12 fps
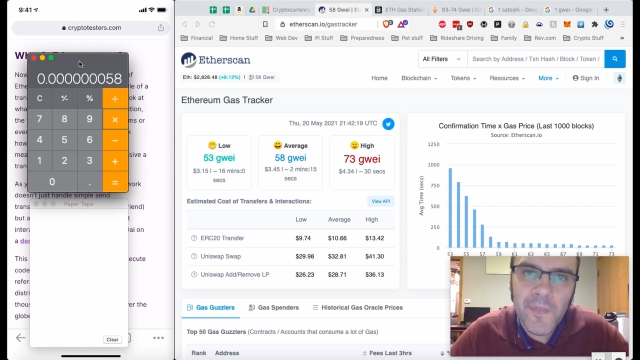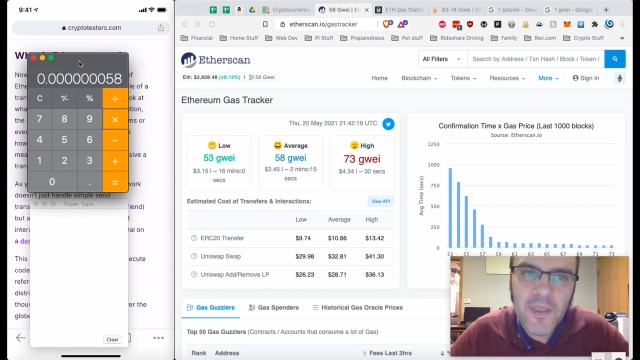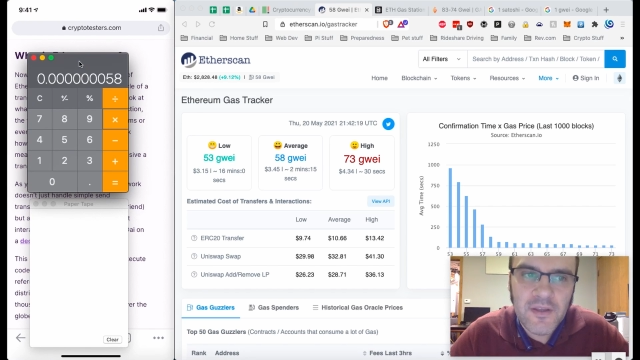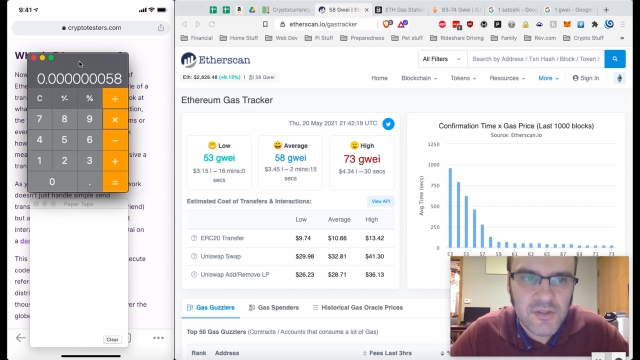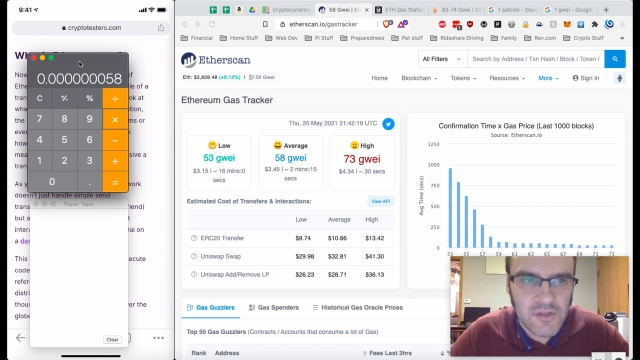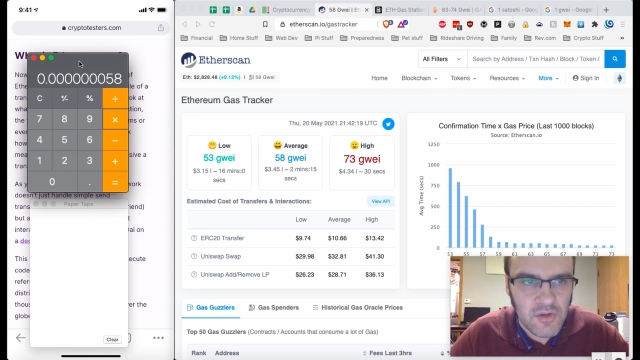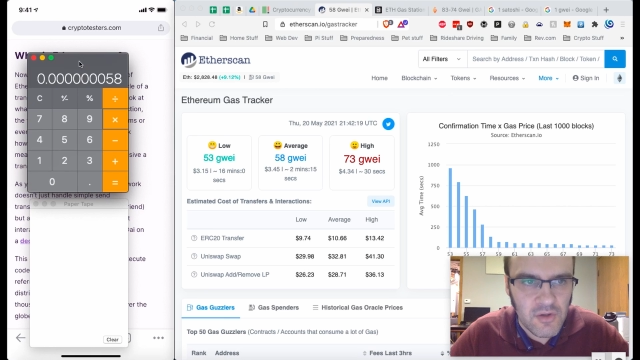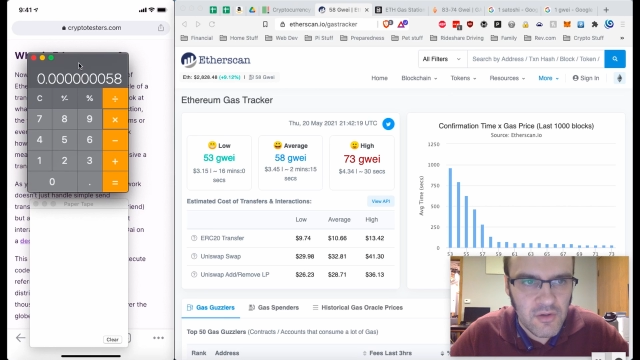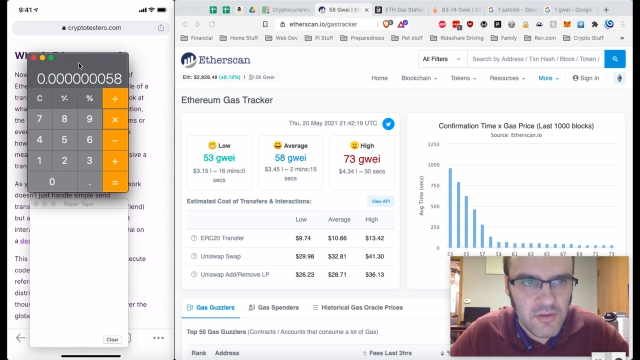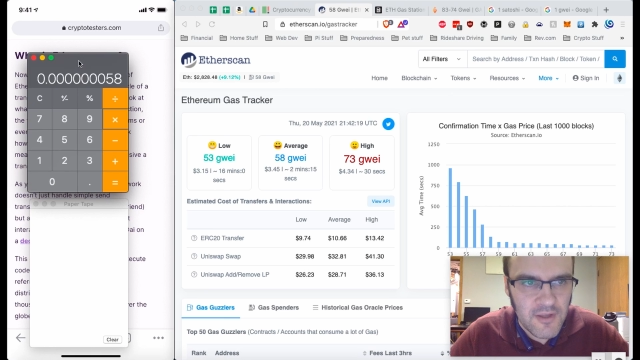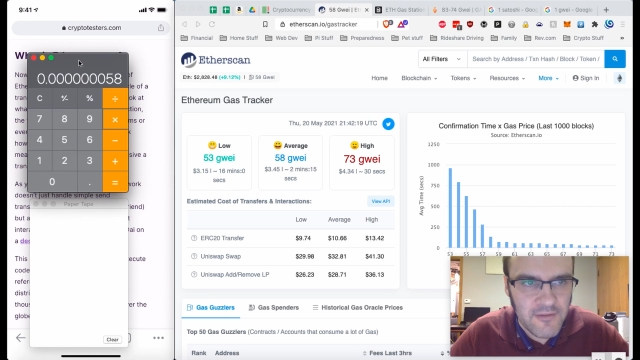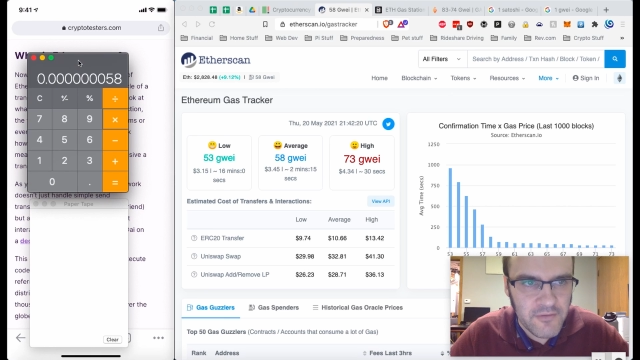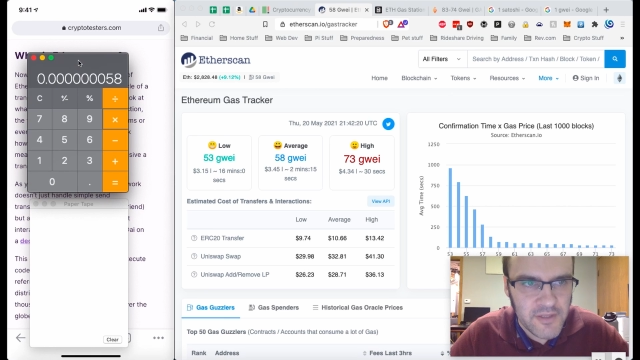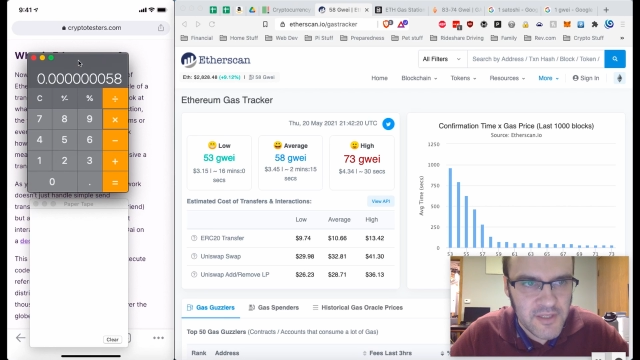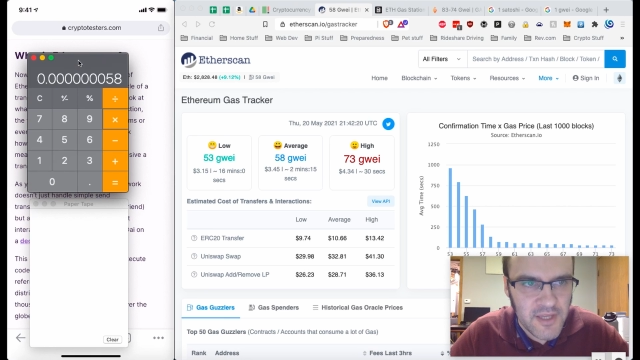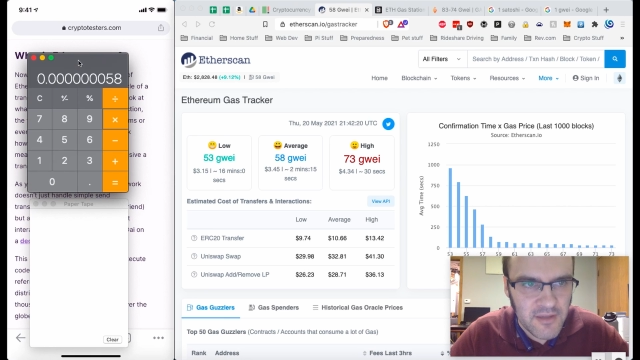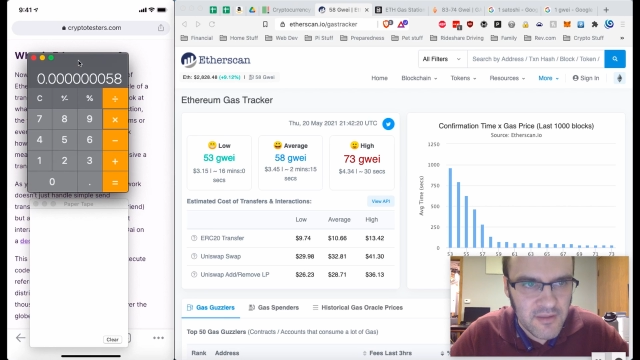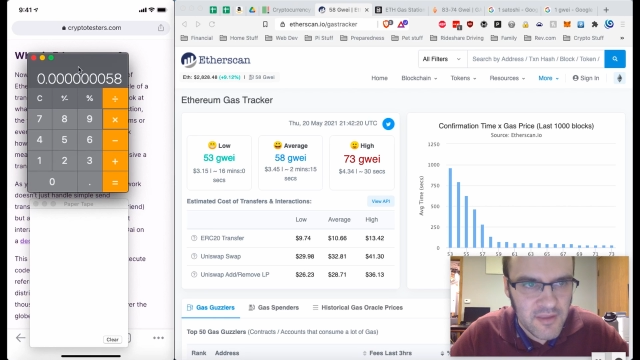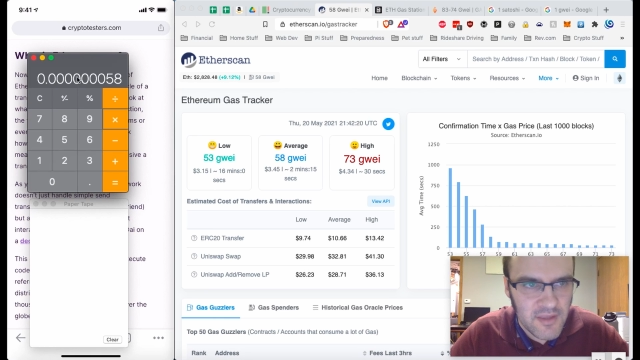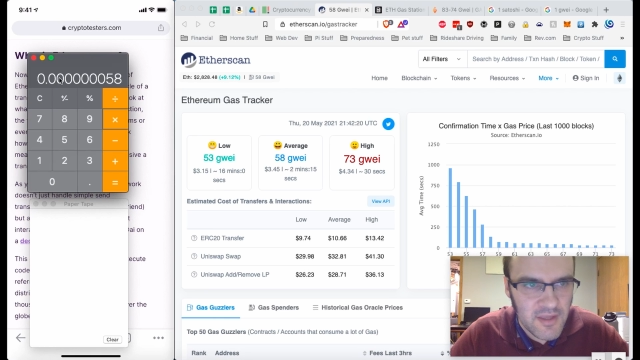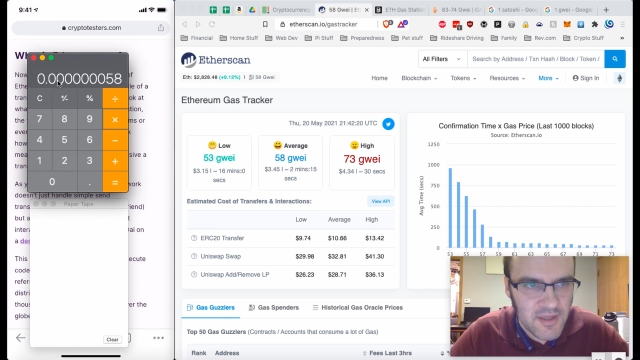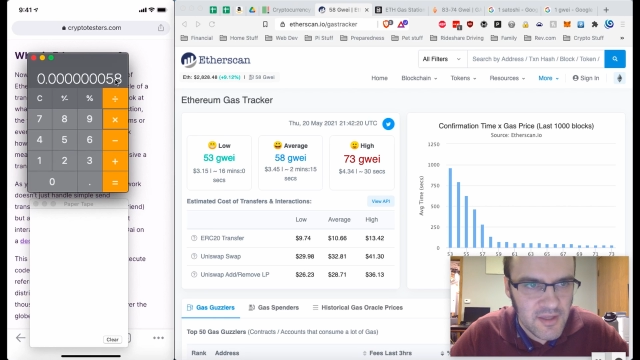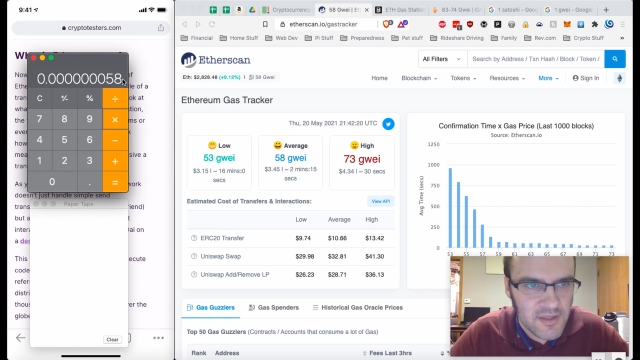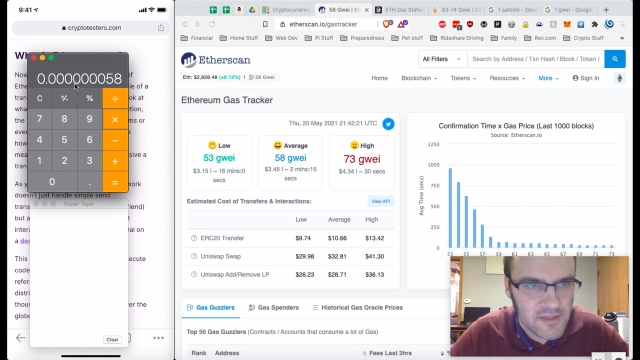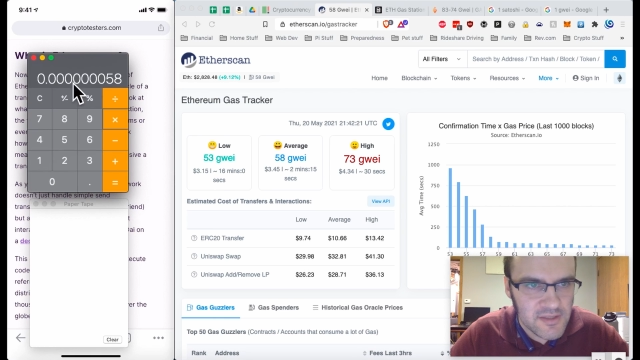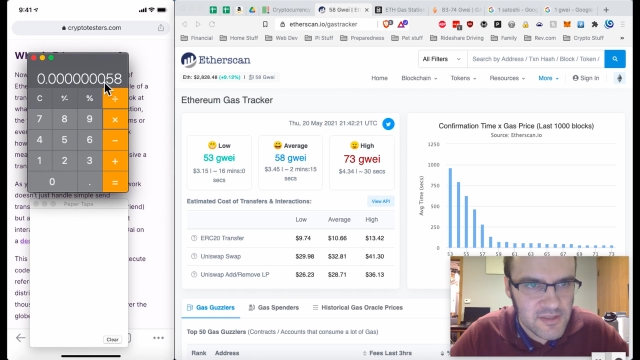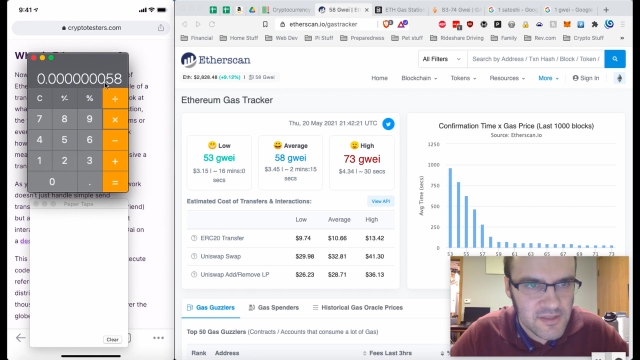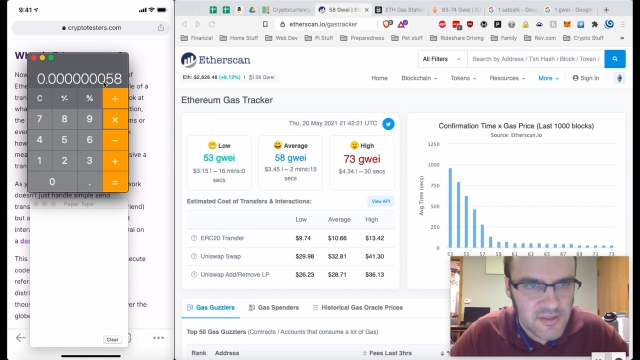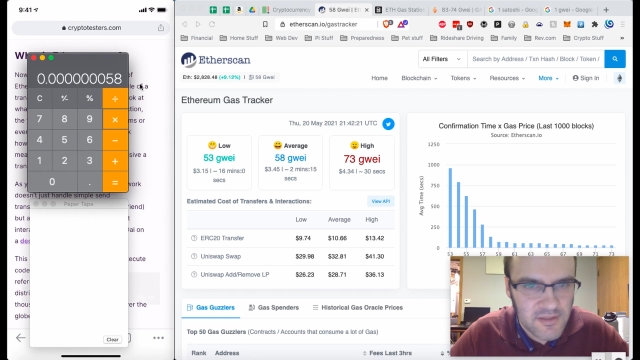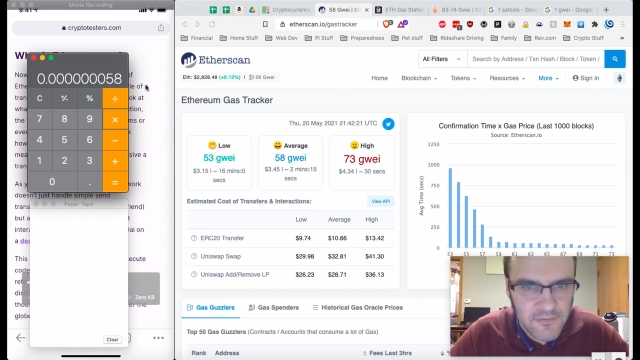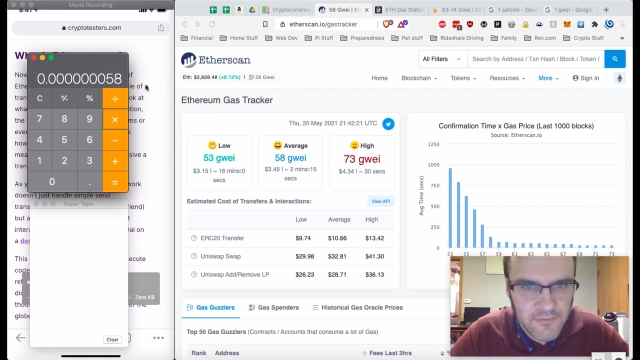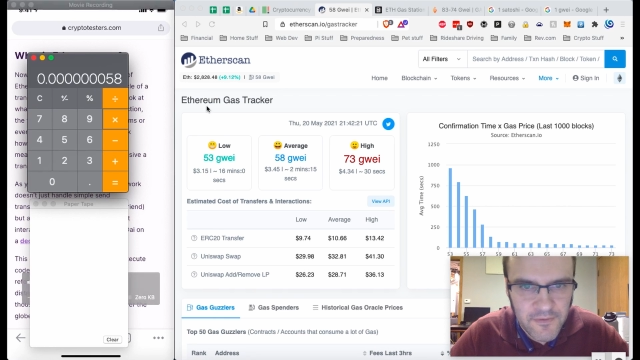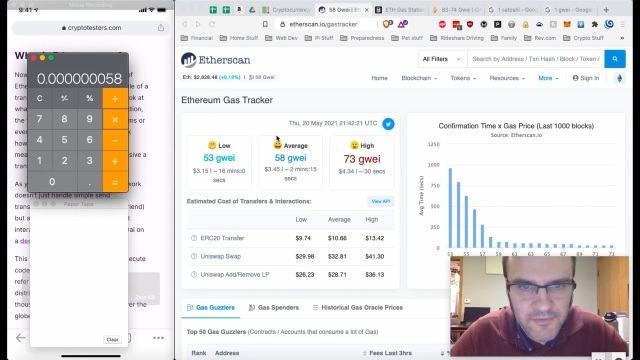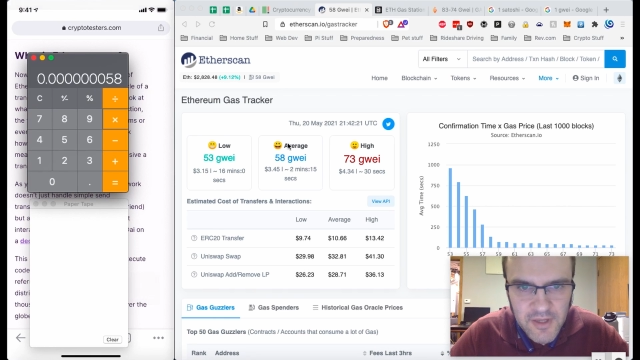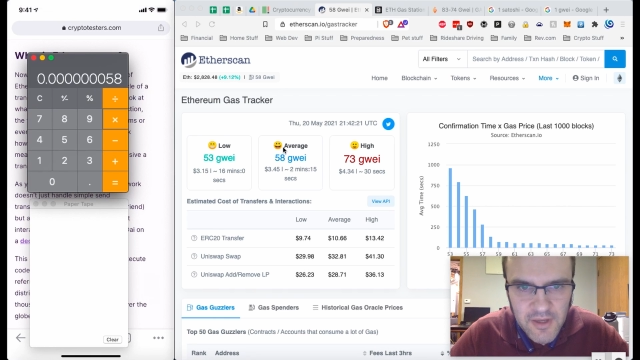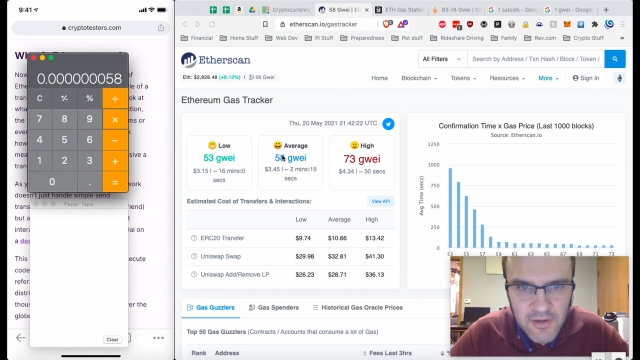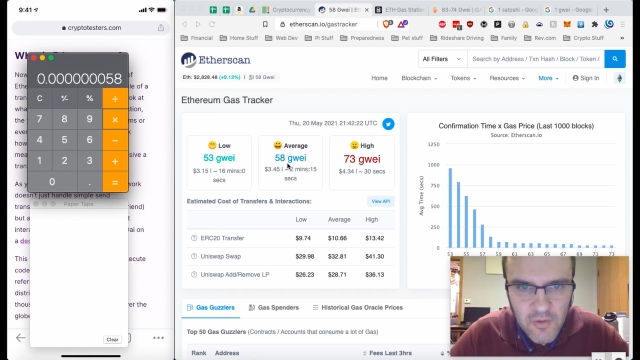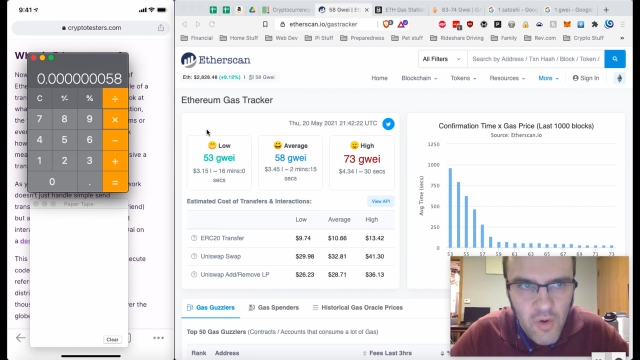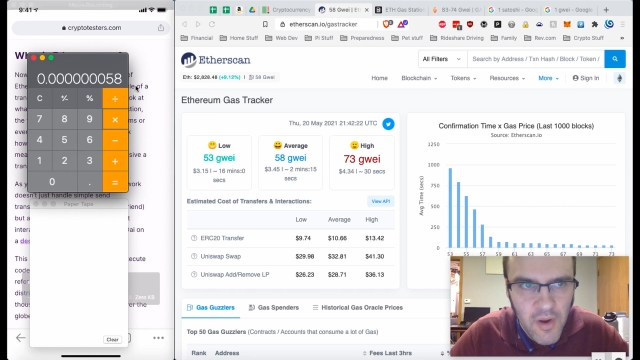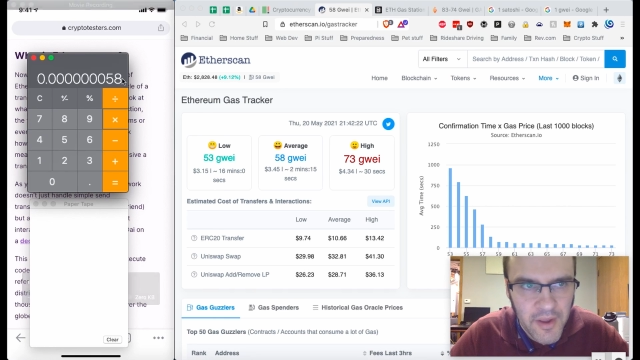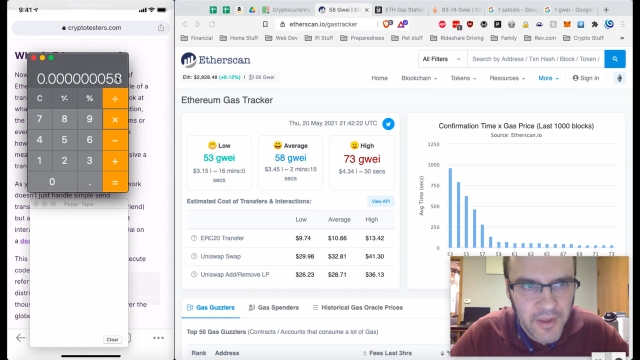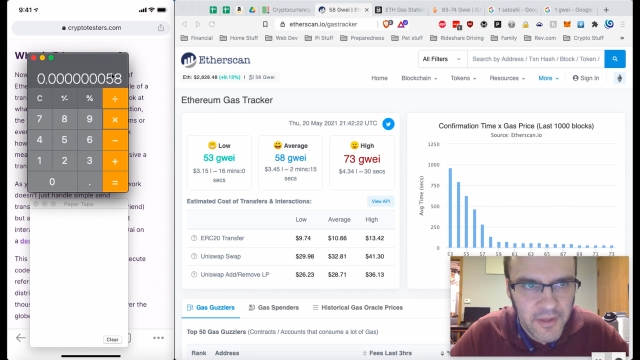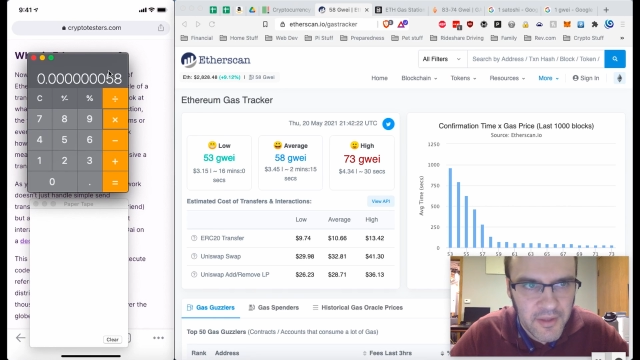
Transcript: So if we take this 58y,